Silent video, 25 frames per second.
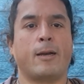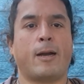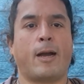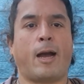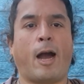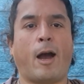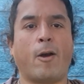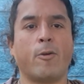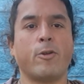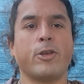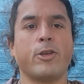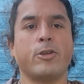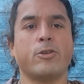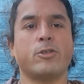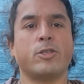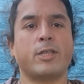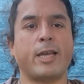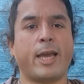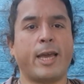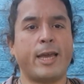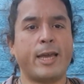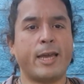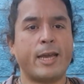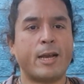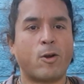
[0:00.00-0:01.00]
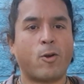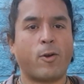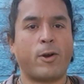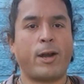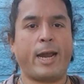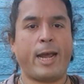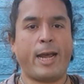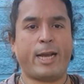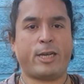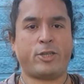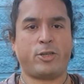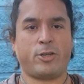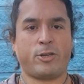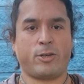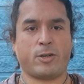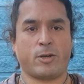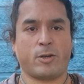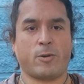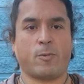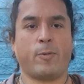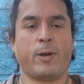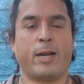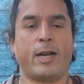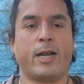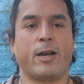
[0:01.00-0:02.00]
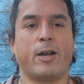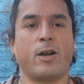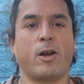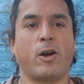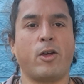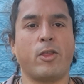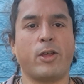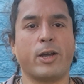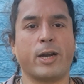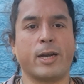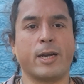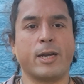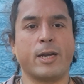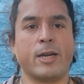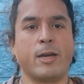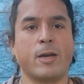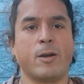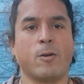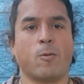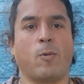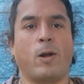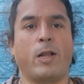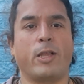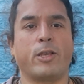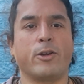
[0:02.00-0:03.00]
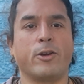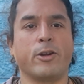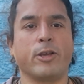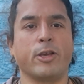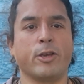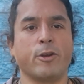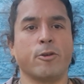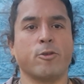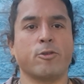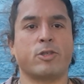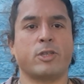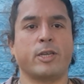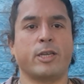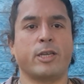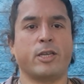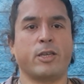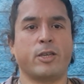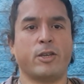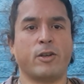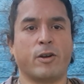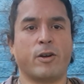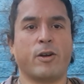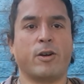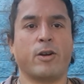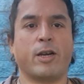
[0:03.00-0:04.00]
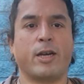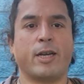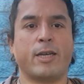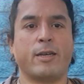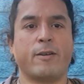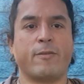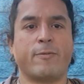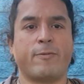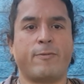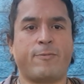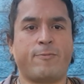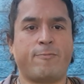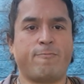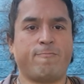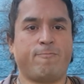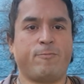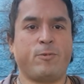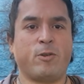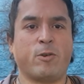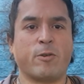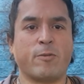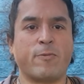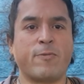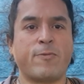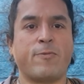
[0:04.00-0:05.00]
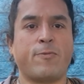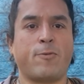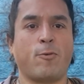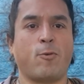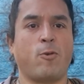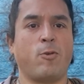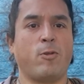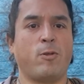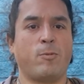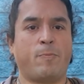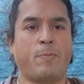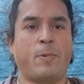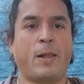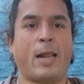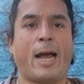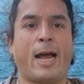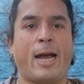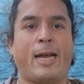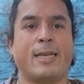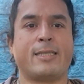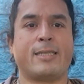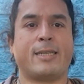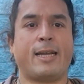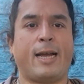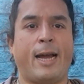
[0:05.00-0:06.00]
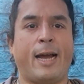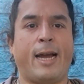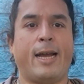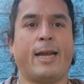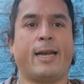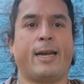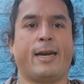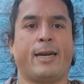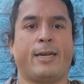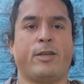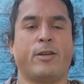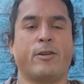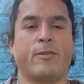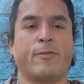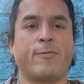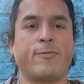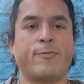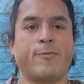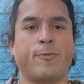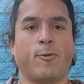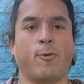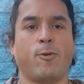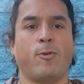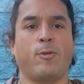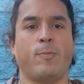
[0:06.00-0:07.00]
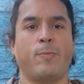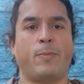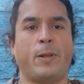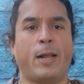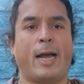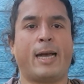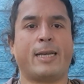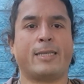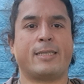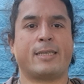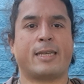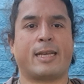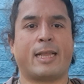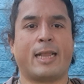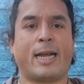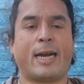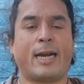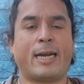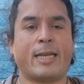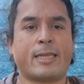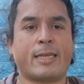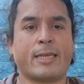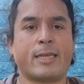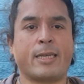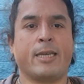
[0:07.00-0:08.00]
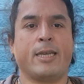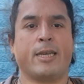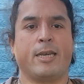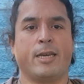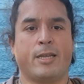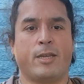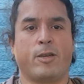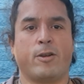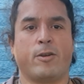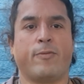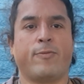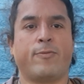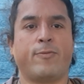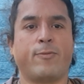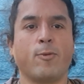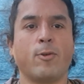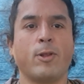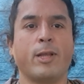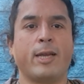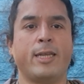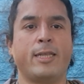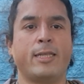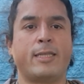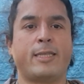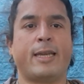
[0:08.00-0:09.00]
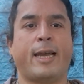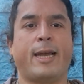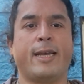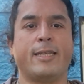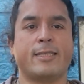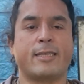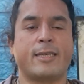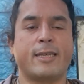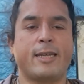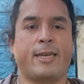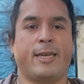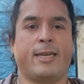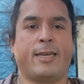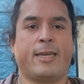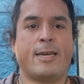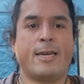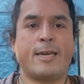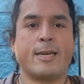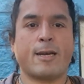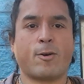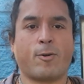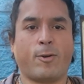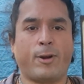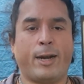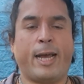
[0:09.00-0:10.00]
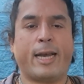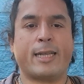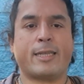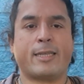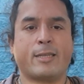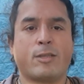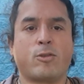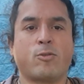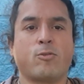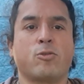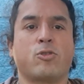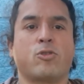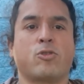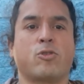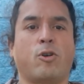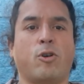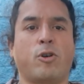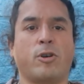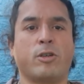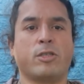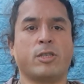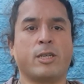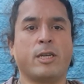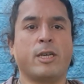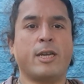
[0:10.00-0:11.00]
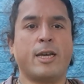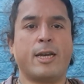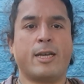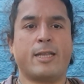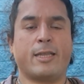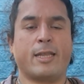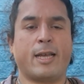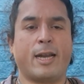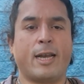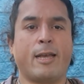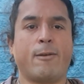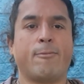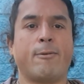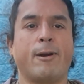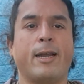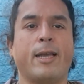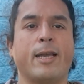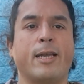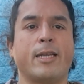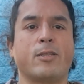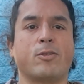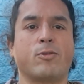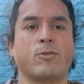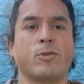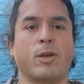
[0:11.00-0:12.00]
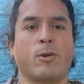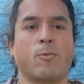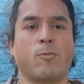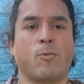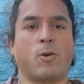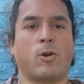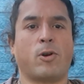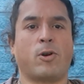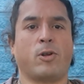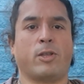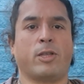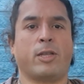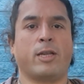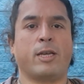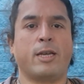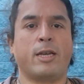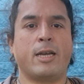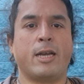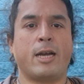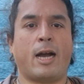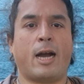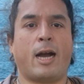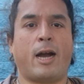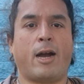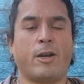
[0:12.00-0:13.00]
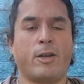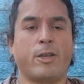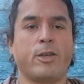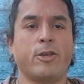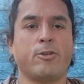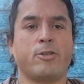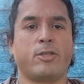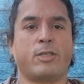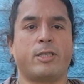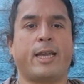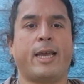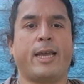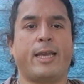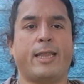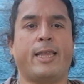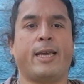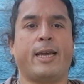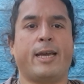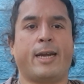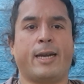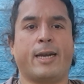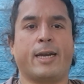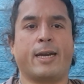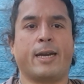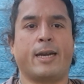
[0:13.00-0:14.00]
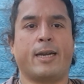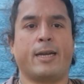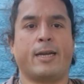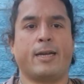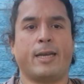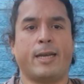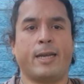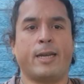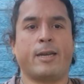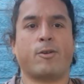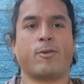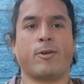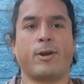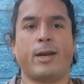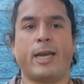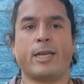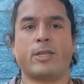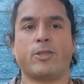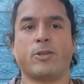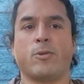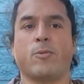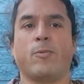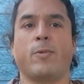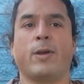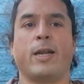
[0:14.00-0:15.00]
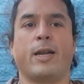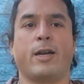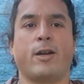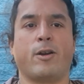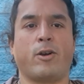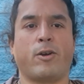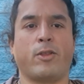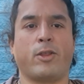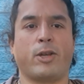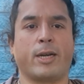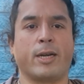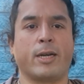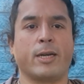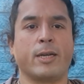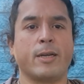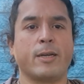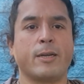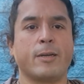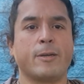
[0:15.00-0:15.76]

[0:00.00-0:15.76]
How do you stay in connection with another while you're using your full blast anger, your full blast clarity, your full intensity connected to source, delivering it to the world? How do you stay there in connection with another?